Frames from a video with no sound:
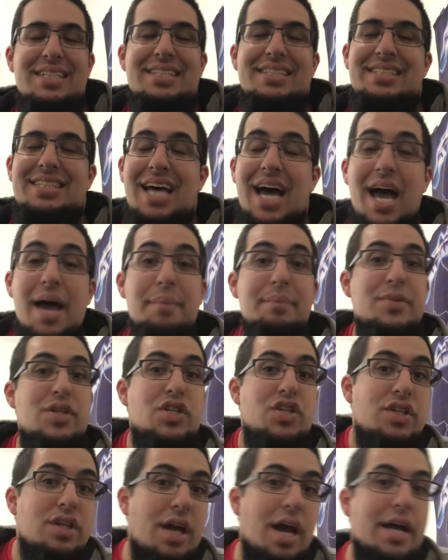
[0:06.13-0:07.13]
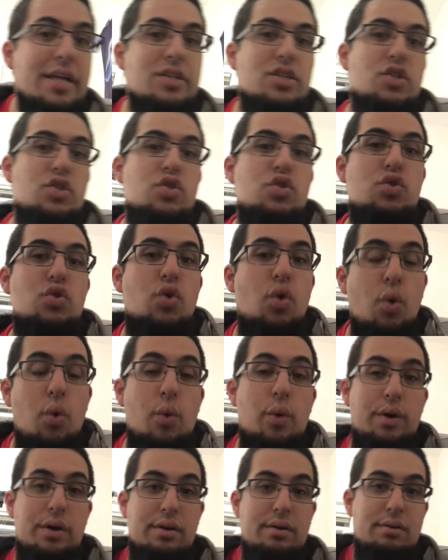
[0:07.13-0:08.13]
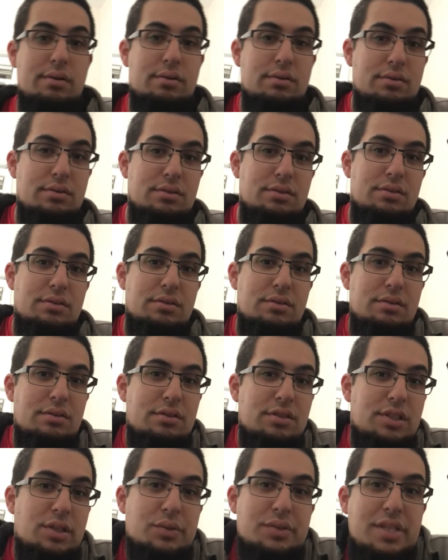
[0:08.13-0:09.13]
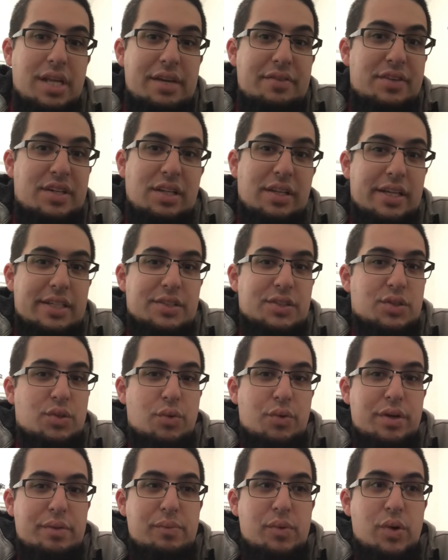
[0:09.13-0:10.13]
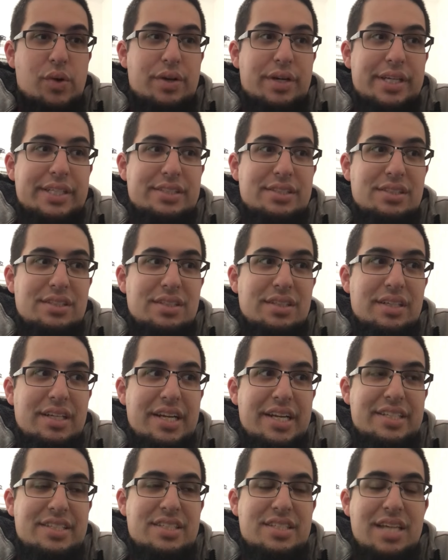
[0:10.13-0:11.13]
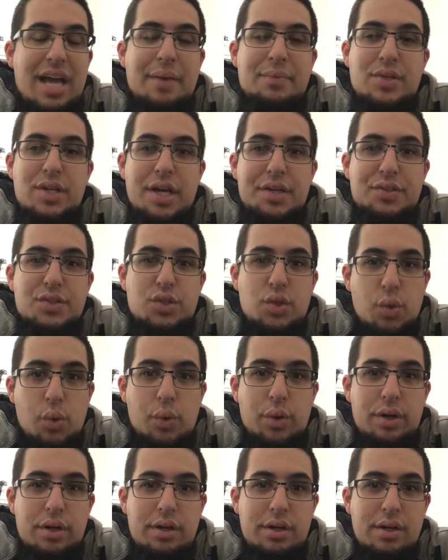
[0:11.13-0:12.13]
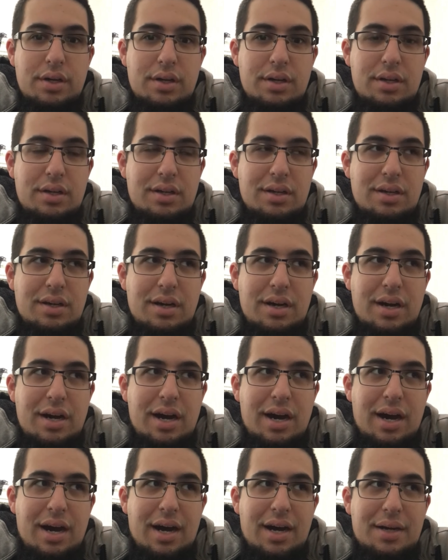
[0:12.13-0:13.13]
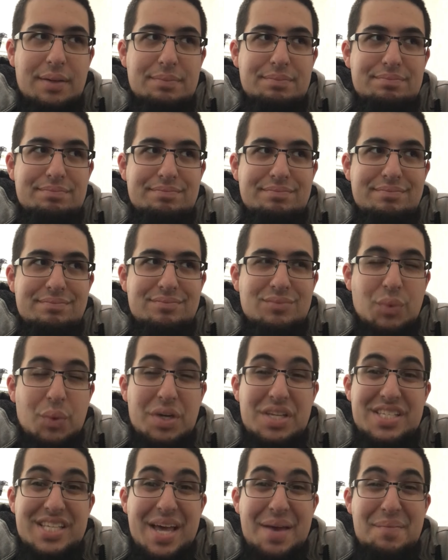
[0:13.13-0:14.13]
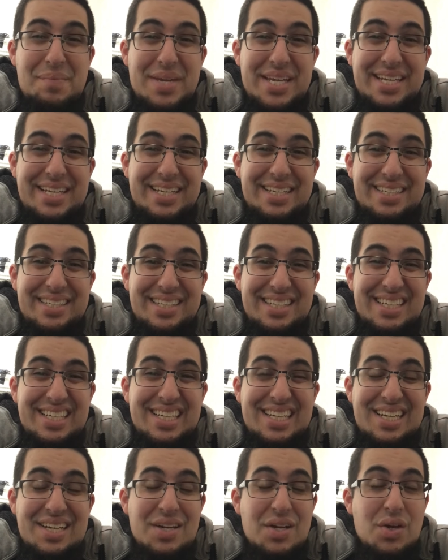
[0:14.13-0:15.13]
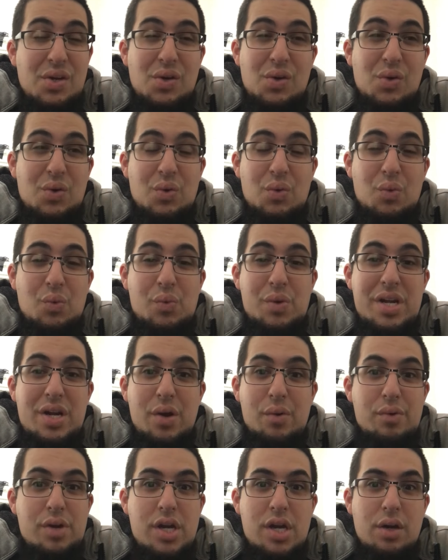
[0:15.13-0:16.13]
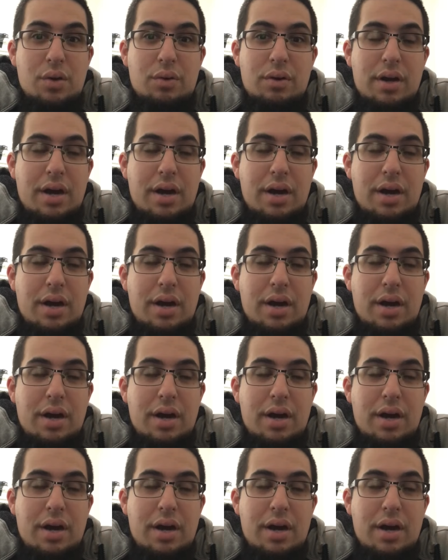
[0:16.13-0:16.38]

Top Shot Score. So it's not even Collector Score anymore. It's Top Shot Score. What does that mean? We don't know.